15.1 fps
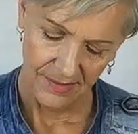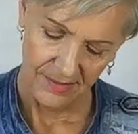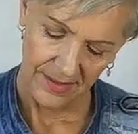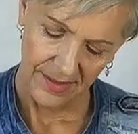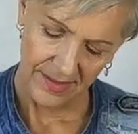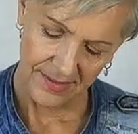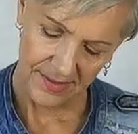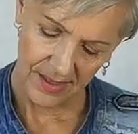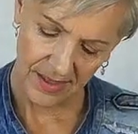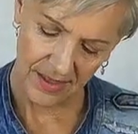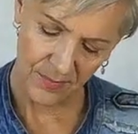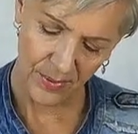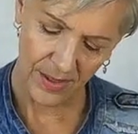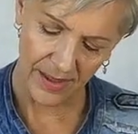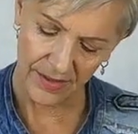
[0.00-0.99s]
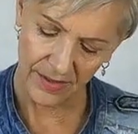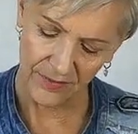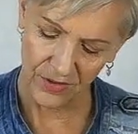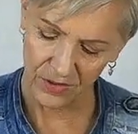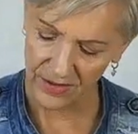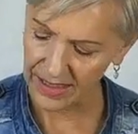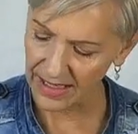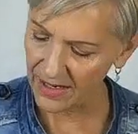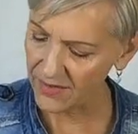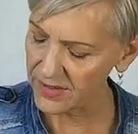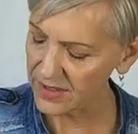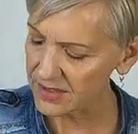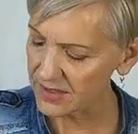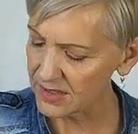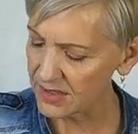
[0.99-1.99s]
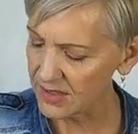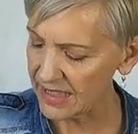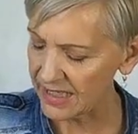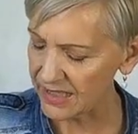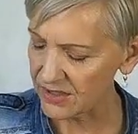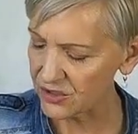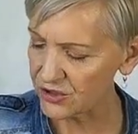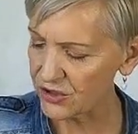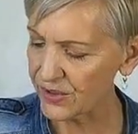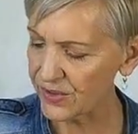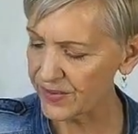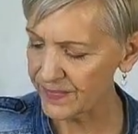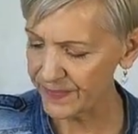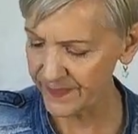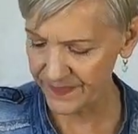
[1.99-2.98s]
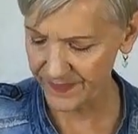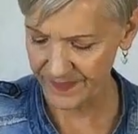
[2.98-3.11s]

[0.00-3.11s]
It's a key part of your character, your nature.